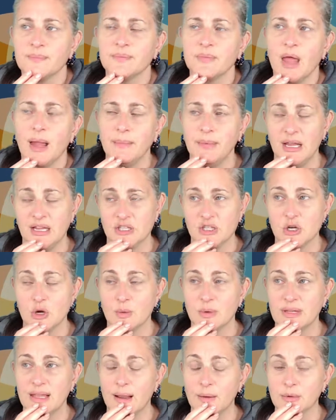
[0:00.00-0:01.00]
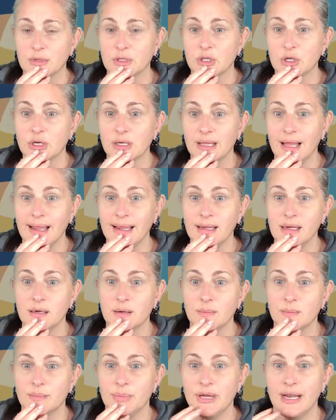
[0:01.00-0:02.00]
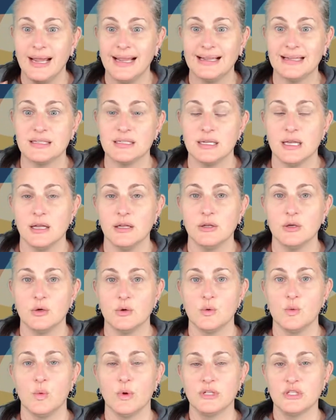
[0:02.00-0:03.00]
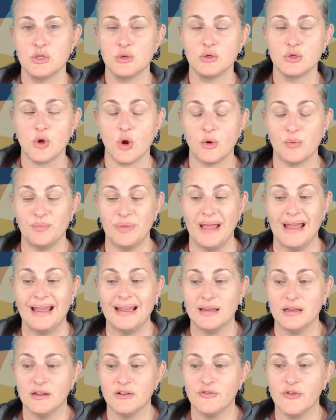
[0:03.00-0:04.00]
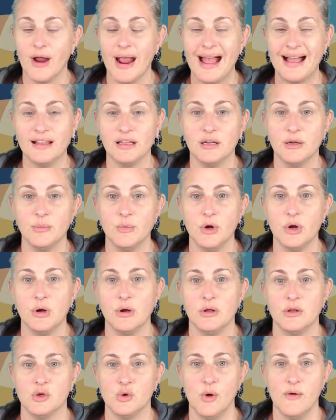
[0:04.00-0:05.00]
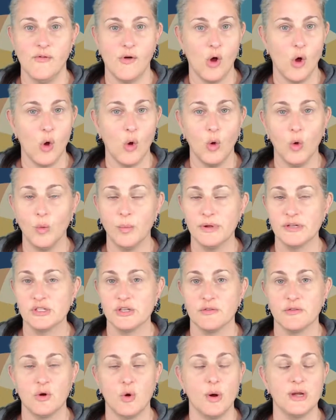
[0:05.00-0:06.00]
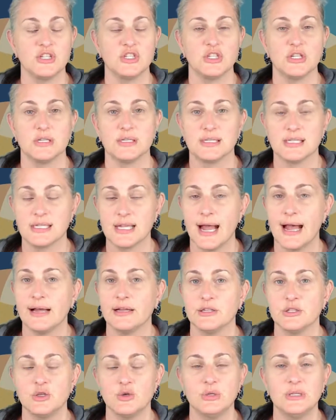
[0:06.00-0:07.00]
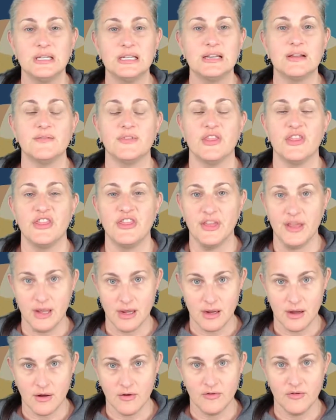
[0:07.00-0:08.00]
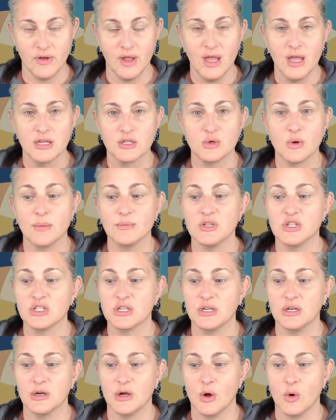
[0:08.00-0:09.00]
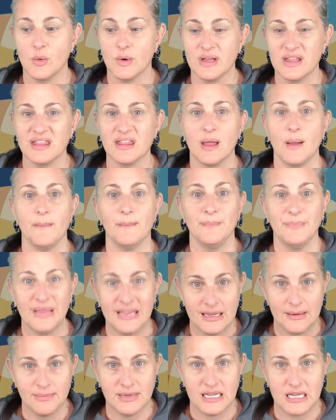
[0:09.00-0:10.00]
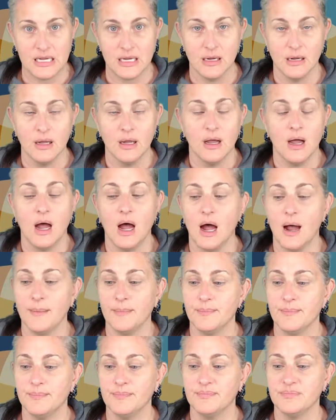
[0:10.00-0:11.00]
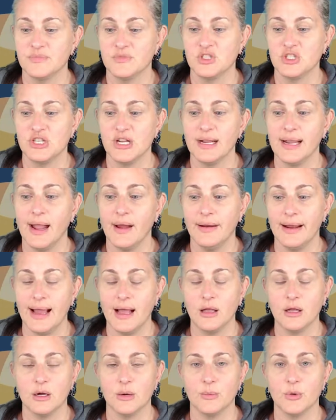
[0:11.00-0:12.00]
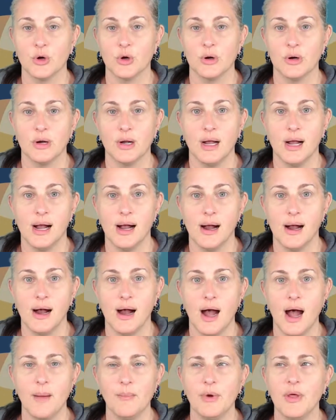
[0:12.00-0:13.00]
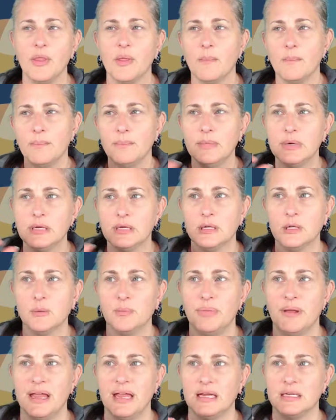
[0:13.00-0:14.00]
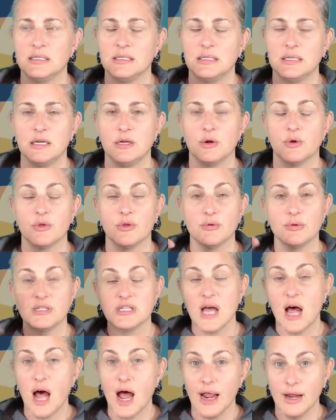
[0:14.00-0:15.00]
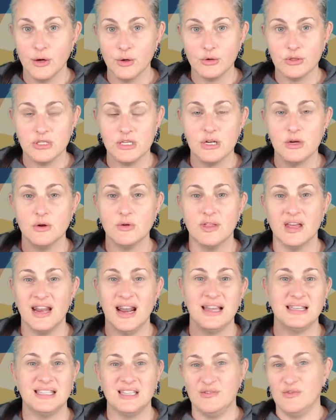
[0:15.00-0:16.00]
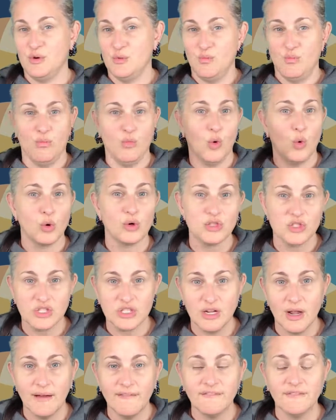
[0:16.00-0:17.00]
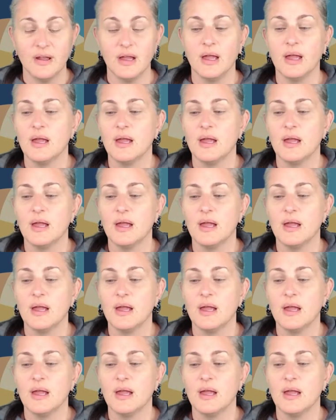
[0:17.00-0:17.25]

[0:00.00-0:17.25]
I'm not sure what that would look like, but I can tell you once you start paying for Alchemy, you have a whole bunch of question styles you didn't even think of. So I'm just going to go with maybe. Check out Alchemy. I'm on the middle paid tier. There is a higher tier that has even more stuff.